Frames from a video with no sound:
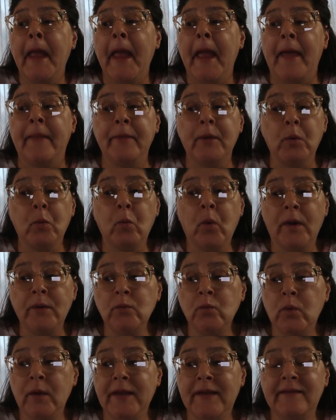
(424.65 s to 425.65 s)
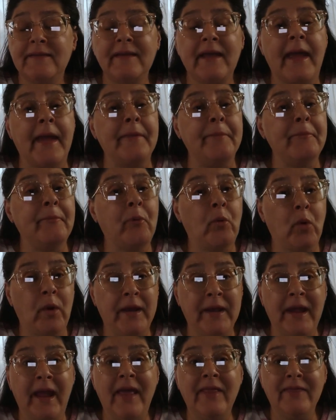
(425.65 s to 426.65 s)
and they're one wicks, and boy,
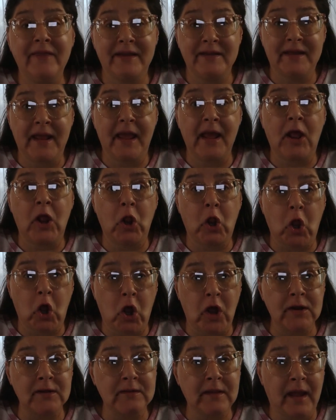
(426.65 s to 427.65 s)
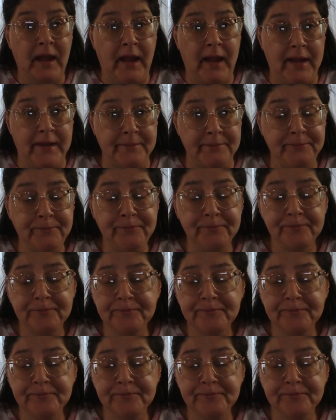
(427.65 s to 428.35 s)
they take a long time